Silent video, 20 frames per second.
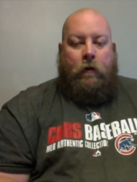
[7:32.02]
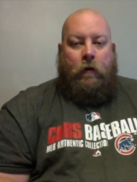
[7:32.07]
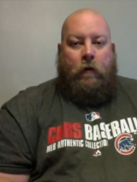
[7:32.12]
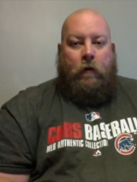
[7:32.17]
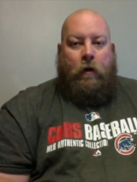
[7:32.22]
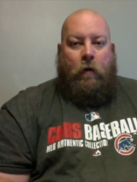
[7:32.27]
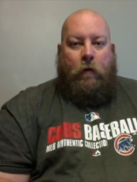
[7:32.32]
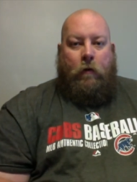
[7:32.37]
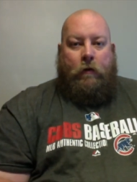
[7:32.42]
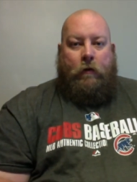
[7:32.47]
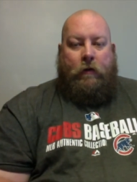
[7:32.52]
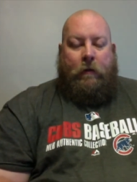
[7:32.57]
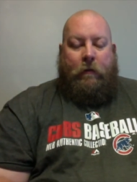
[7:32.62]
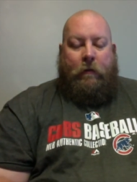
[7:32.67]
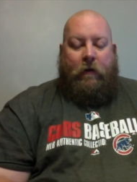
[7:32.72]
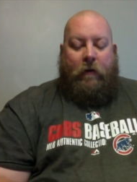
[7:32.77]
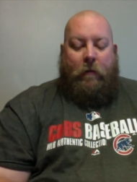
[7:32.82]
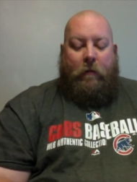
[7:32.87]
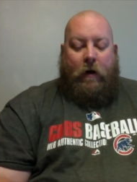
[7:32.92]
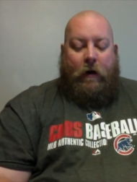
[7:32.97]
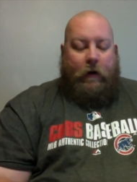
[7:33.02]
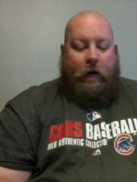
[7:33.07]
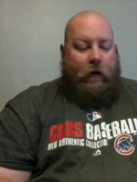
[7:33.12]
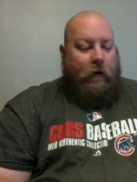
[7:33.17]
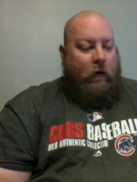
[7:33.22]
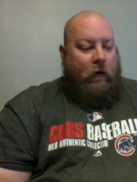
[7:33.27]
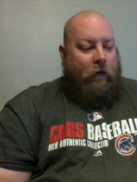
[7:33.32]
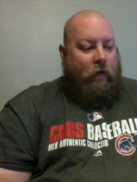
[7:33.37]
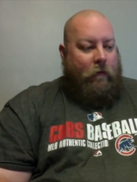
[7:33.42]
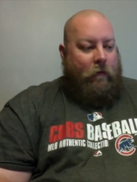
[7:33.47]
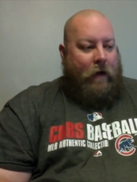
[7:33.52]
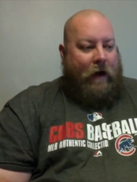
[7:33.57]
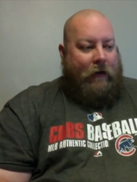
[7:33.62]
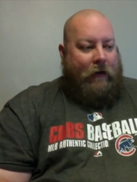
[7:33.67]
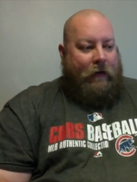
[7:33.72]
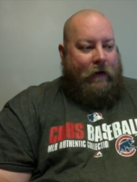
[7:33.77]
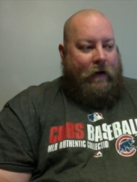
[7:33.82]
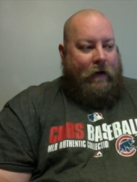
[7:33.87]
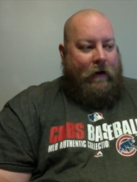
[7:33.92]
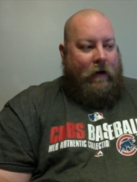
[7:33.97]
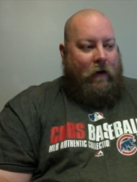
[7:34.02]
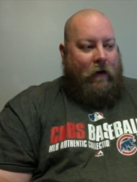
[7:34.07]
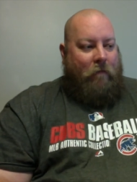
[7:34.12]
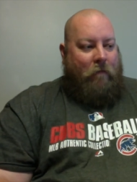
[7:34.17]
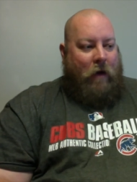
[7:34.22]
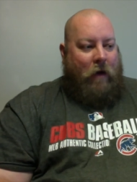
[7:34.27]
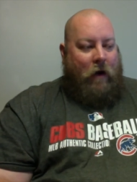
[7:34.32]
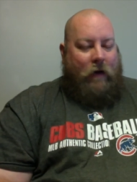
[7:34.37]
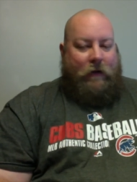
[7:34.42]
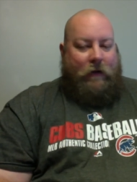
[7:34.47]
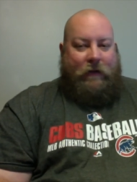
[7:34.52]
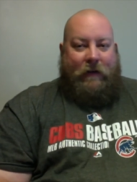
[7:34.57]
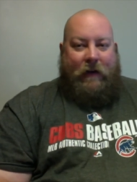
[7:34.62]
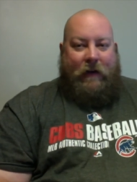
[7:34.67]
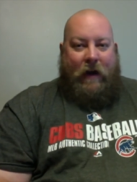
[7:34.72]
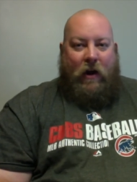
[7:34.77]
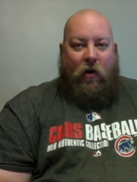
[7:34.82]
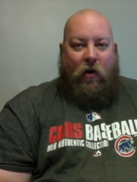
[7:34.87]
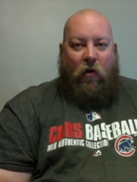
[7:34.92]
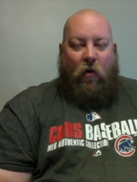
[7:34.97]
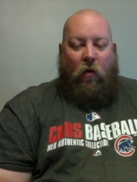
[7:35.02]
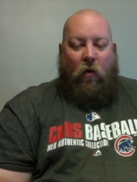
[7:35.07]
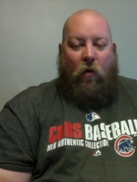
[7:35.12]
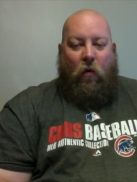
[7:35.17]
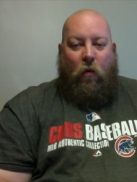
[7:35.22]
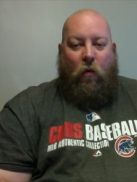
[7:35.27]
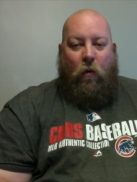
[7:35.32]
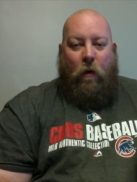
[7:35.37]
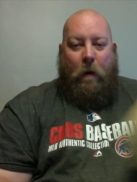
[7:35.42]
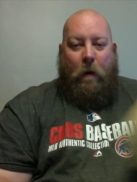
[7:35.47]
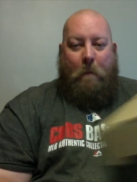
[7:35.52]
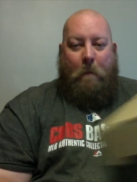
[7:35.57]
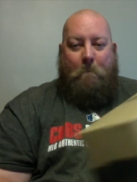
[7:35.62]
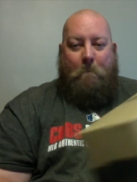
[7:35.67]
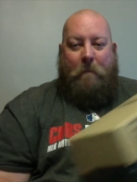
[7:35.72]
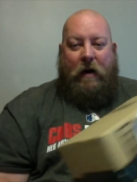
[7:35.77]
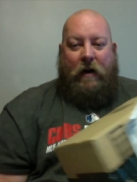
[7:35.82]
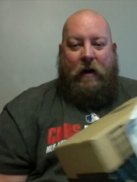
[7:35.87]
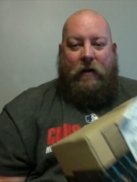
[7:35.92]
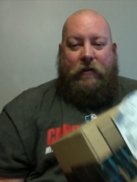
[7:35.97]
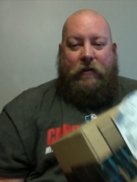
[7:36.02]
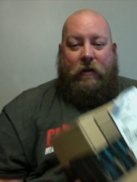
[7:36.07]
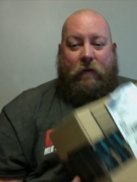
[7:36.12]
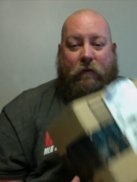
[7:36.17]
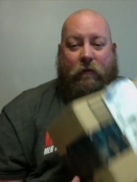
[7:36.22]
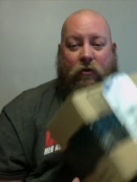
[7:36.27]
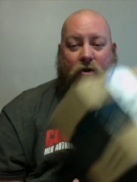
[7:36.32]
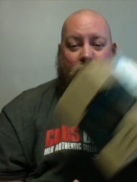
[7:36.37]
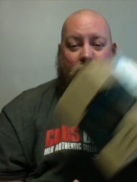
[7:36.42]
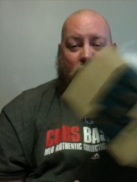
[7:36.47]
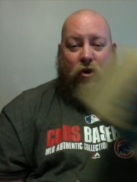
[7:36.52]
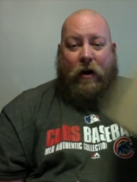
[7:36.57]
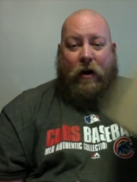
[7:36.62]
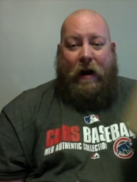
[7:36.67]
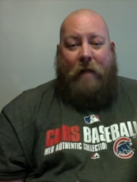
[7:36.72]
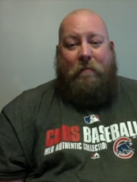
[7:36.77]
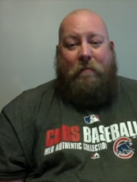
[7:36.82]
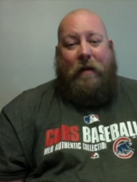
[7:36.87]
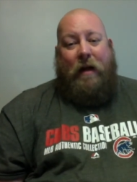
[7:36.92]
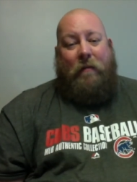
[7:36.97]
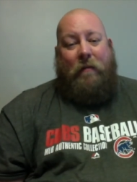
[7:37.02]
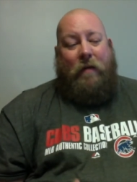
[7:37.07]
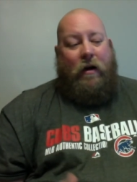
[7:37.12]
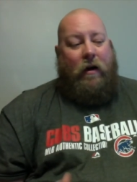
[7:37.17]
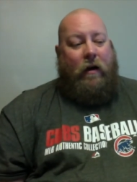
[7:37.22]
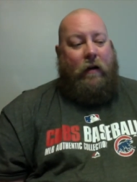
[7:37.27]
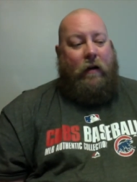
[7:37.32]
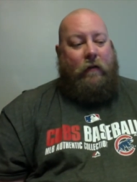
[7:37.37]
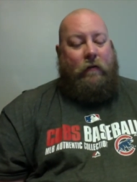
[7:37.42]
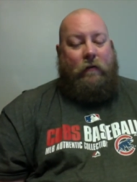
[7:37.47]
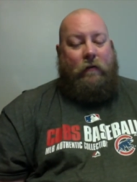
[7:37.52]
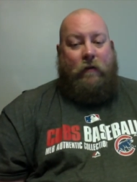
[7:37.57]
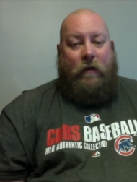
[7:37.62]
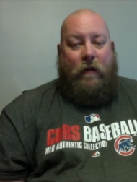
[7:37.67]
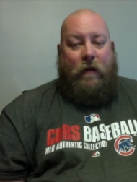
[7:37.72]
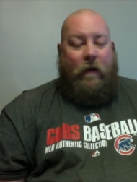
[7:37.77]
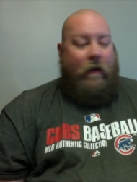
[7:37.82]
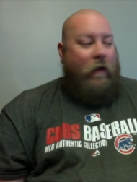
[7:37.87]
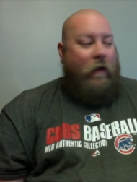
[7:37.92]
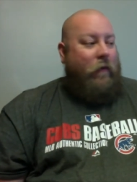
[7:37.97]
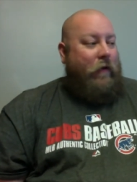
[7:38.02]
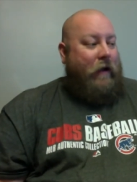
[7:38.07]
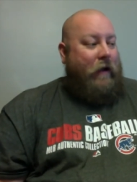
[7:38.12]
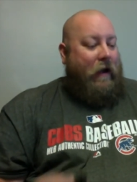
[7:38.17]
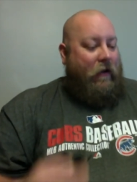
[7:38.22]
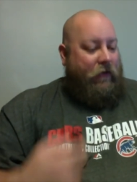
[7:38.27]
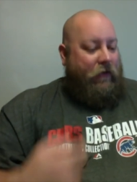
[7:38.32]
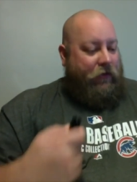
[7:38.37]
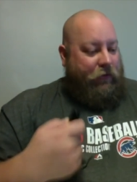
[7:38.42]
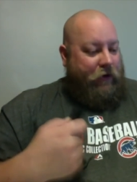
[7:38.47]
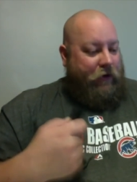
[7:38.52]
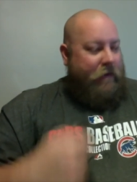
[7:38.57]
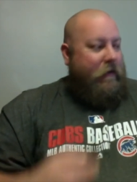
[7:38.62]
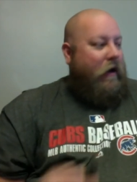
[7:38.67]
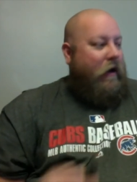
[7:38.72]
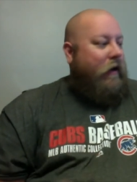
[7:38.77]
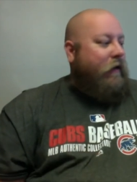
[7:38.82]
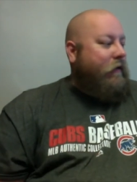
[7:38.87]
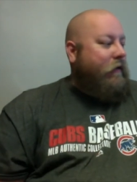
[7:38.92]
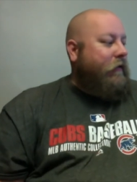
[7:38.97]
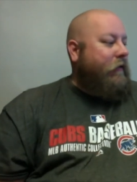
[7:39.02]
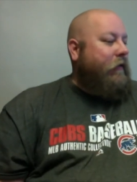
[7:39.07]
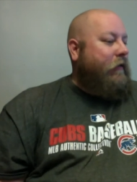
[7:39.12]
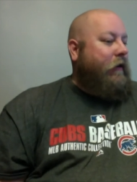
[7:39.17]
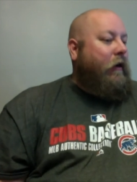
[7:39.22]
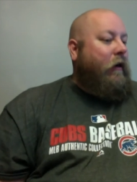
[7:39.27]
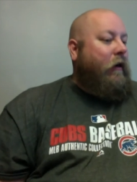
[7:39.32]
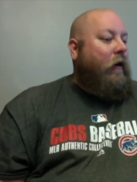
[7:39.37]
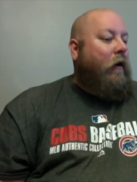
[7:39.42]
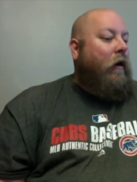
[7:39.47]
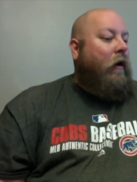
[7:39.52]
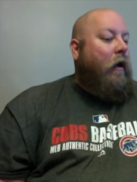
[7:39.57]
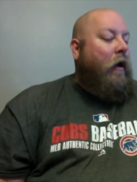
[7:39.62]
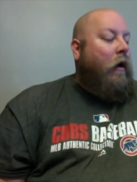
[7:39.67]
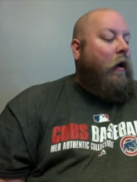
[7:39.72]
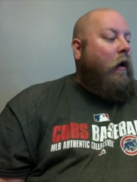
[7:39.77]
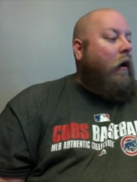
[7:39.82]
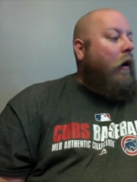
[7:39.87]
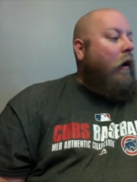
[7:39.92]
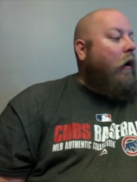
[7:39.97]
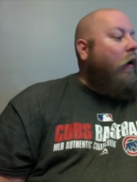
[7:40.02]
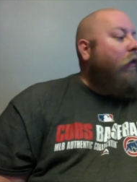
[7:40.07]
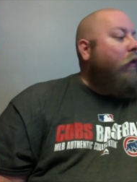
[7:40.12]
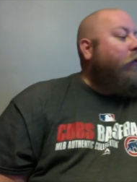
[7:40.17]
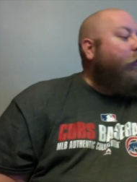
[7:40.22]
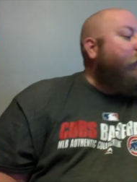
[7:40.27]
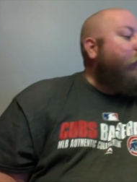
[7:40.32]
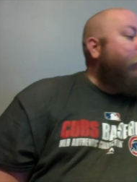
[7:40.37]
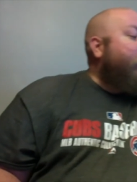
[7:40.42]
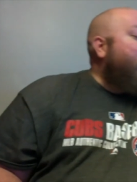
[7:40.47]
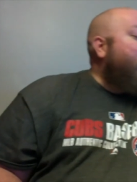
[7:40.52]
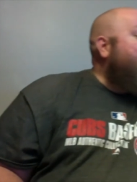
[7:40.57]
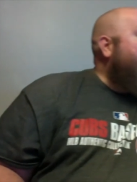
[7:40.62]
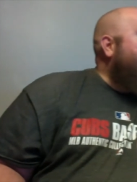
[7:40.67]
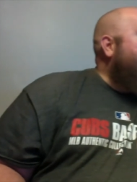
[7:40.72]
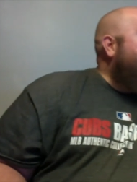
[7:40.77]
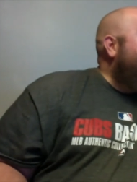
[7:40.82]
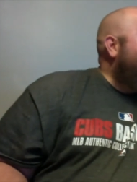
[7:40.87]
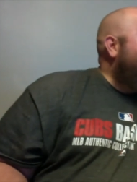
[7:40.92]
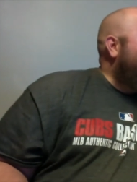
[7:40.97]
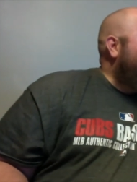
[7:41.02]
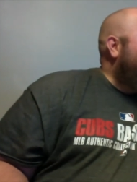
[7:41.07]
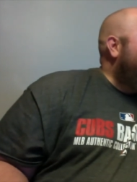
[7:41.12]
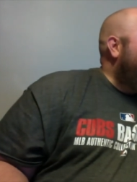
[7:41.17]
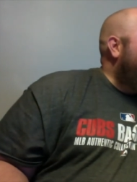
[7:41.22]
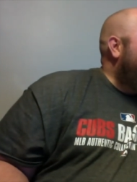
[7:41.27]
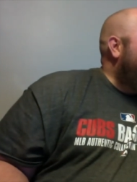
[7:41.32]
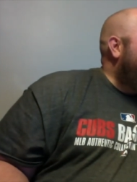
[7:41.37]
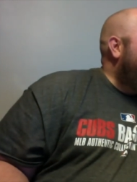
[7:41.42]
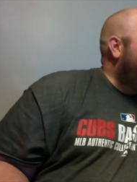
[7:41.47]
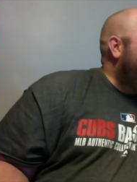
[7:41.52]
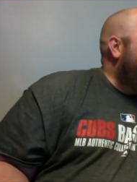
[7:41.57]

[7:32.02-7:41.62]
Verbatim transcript: Hey, what's up, everybody? We're back today unboxing a whole bunch of crap I bought. We got three boxes here, all three from Amazon.